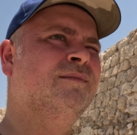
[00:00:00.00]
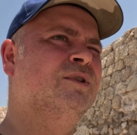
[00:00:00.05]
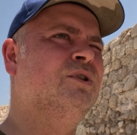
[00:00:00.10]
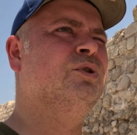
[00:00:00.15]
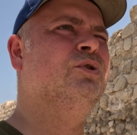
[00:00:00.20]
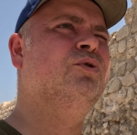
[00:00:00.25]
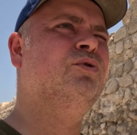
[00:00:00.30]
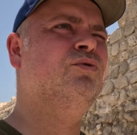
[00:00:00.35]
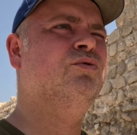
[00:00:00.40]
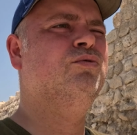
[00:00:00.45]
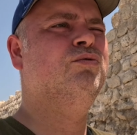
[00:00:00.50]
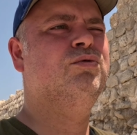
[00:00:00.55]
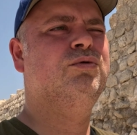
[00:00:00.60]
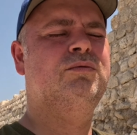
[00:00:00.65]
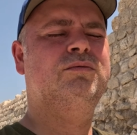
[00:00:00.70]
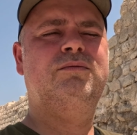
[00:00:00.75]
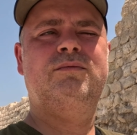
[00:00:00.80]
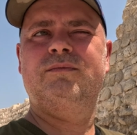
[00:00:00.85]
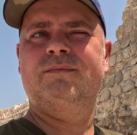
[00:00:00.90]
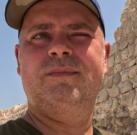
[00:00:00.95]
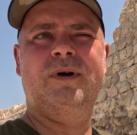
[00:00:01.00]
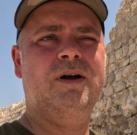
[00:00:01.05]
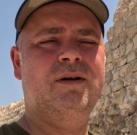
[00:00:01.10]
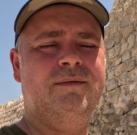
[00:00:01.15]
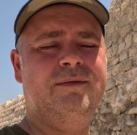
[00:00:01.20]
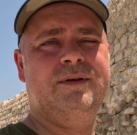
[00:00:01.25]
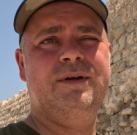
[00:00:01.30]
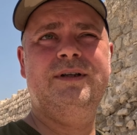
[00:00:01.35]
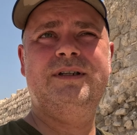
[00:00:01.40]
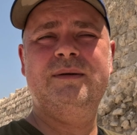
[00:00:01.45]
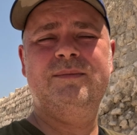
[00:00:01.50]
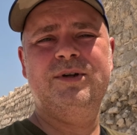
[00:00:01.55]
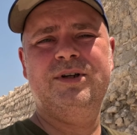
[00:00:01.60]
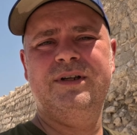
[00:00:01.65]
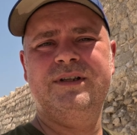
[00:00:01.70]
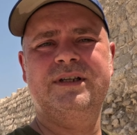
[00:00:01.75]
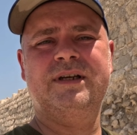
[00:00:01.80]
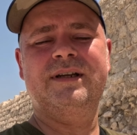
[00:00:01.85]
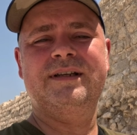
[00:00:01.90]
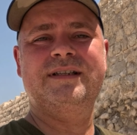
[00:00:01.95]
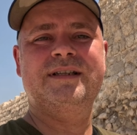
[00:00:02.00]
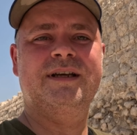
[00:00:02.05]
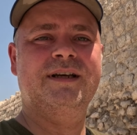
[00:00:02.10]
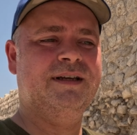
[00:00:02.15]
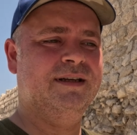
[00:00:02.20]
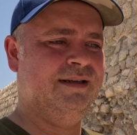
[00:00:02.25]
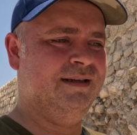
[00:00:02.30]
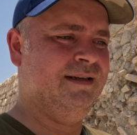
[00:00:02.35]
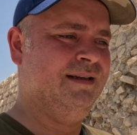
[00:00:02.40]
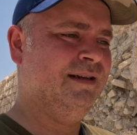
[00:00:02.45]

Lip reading: to 30 minutes, I'd say.